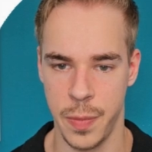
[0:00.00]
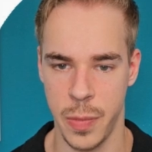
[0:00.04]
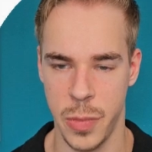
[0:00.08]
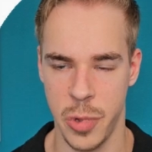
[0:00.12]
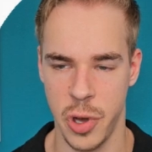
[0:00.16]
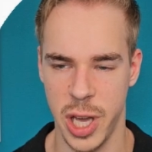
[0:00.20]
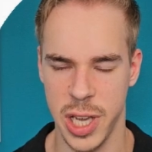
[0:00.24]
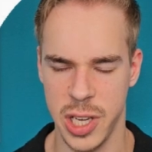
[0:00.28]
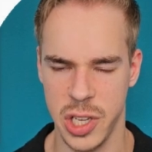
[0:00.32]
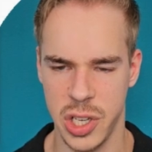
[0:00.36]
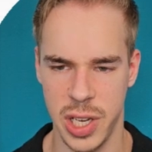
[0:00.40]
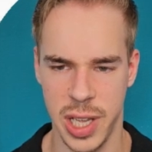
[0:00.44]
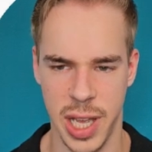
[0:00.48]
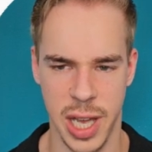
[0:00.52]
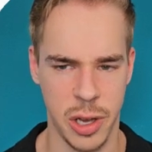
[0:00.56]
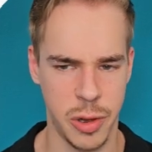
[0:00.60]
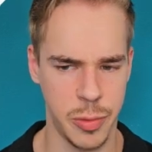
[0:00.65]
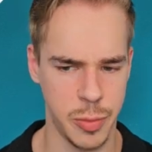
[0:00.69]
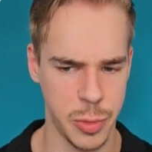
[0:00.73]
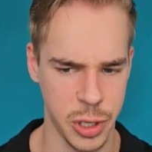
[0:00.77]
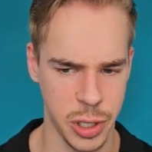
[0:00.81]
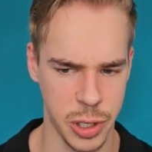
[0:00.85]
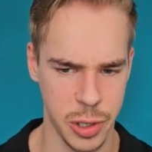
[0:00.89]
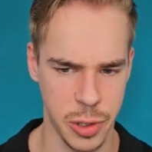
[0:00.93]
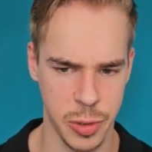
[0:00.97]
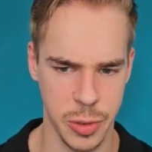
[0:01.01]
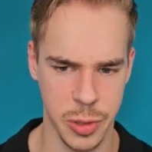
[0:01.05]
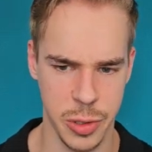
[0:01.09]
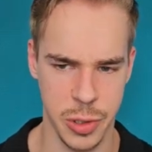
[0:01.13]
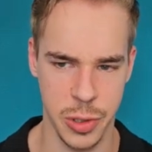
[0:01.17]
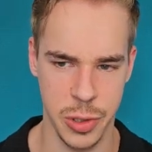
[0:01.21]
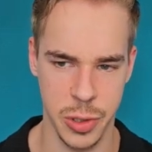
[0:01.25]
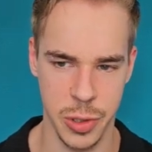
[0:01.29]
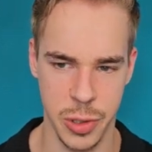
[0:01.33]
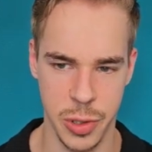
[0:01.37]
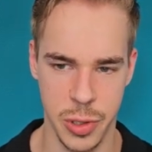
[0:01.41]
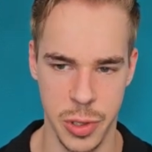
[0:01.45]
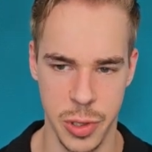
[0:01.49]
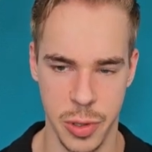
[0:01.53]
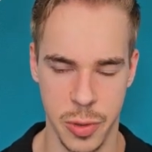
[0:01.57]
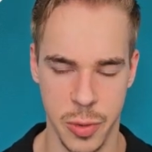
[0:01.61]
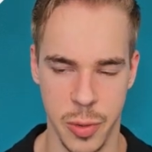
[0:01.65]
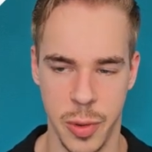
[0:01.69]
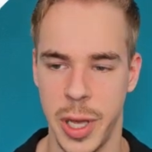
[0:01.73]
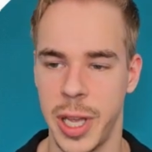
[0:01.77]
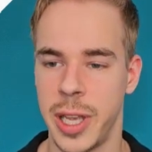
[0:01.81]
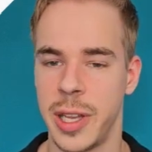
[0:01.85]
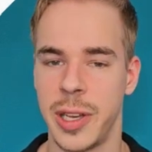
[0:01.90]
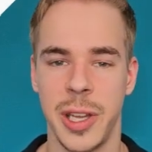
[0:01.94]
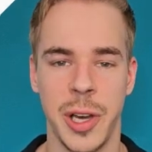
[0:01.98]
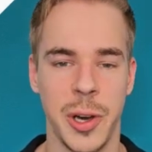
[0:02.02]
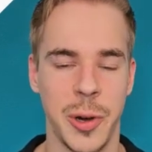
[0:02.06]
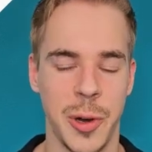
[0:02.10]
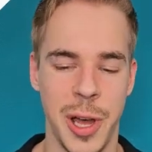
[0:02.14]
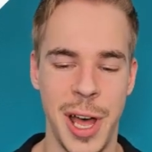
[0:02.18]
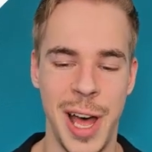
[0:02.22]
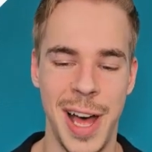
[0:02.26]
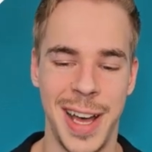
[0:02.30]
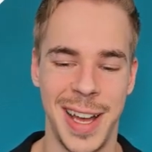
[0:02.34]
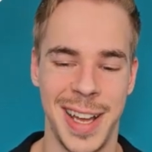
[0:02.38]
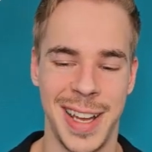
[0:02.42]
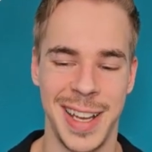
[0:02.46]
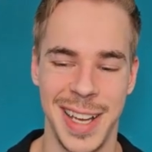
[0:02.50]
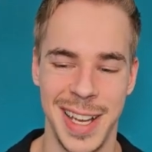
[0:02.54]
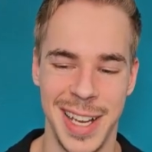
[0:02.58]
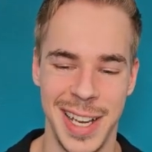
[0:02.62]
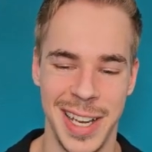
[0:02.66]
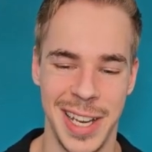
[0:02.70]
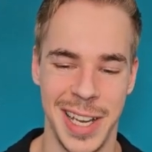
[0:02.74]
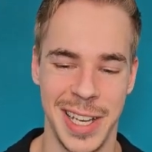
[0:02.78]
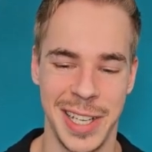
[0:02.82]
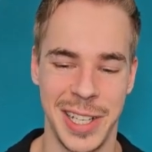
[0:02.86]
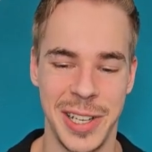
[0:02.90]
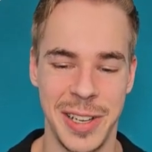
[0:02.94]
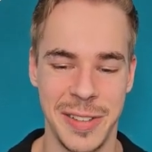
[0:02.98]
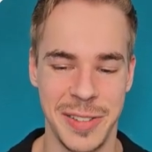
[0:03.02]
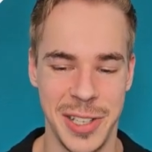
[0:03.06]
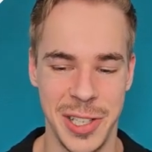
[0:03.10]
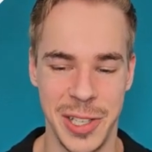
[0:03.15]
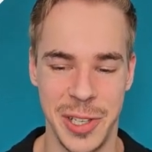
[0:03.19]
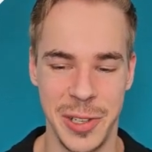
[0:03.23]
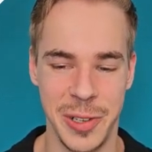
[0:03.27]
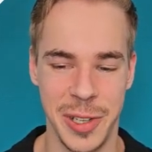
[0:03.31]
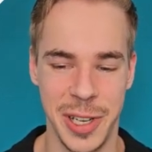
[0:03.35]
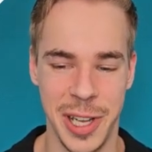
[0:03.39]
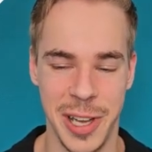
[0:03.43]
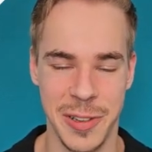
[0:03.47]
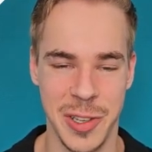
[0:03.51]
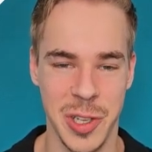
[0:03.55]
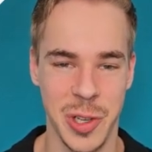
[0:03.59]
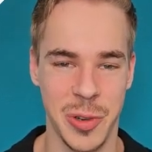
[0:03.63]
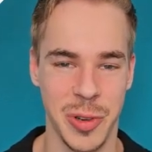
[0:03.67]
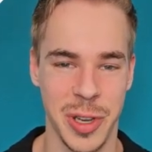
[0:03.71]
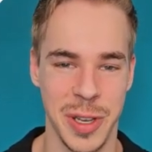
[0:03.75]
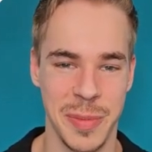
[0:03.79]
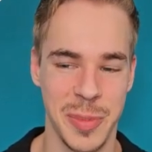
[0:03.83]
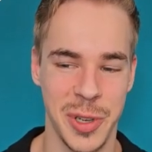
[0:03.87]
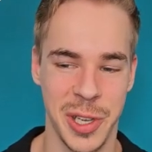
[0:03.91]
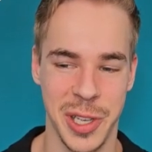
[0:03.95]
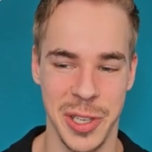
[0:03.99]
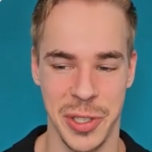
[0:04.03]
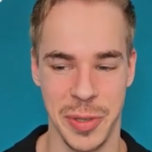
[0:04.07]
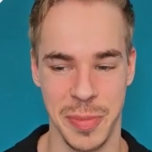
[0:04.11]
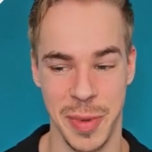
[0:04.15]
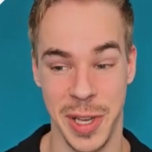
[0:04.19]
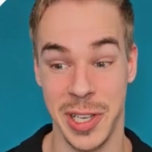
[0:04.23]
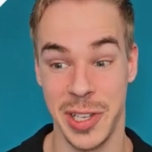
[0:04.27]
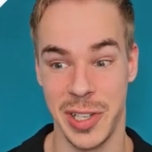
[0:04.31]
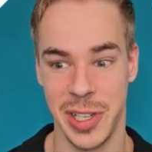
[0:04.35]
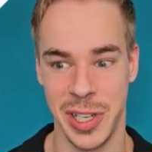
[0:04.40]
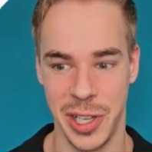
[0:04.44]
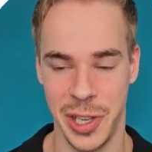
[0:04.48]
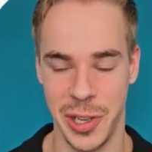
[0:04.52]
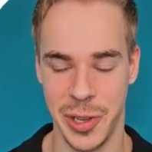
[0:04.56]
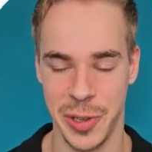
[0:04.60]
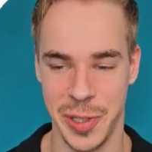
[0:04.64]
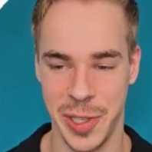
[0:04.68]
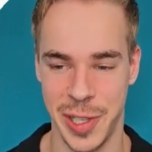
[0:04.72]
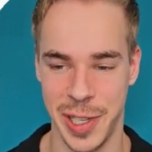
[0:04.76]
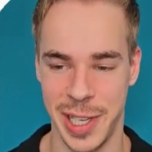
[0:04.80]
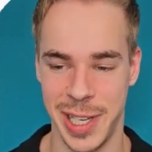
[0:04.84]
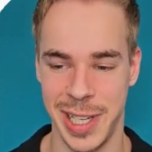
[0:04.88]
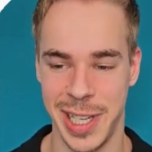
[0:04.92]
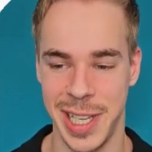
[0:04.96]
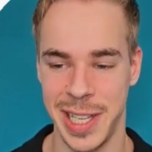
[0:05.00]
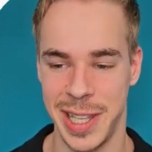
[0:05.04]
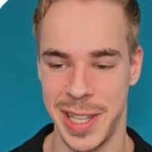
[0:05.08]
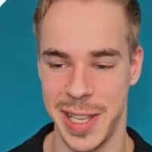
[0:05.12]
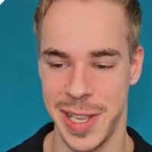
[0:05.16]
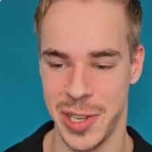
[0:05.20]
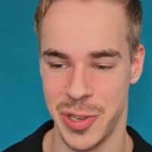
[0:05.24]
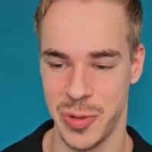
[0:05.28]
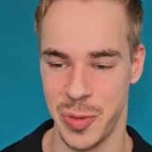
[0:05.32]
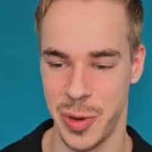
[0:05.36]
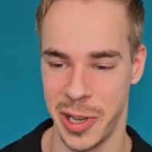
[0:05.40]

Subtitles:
well, actually, how am I going to wait, no, I don't have to do it off screen because I'm actually going to delete this